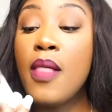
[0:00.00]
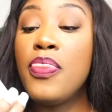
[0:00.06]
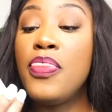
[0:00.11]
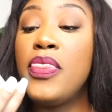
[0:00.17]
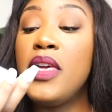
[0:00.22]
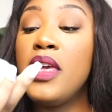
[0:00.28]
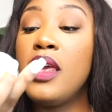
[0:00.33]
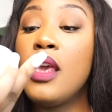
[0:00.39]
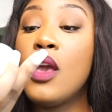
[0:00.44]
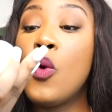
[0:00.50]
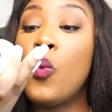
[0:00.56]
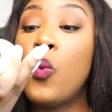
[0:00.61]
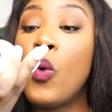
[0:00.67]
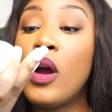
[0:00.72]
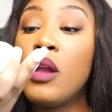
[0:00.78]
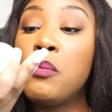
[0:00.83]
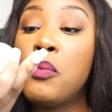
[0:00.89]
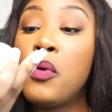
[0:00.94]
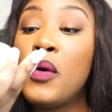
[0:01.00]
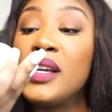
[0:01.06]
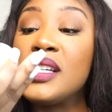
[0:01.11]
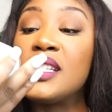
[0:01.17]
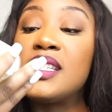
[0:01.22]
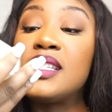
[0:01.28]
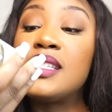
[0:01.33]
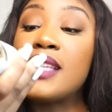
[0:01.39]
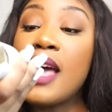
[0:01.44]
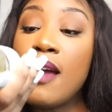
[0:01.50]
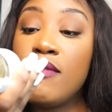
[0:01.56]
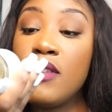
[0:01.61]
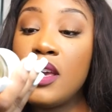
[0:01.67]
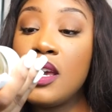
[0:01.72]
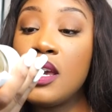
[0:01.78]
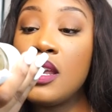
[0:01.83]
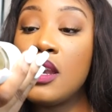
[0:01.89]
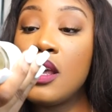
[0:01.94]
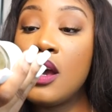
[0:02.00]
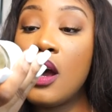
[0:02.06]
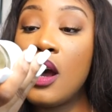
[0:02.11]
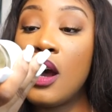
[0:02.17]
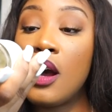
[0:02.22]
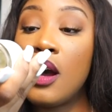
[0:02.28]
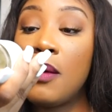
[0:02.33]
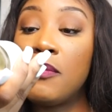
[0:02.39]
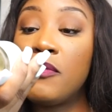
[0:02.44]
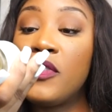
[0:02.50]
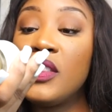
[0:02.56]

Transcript: the 1.7 um,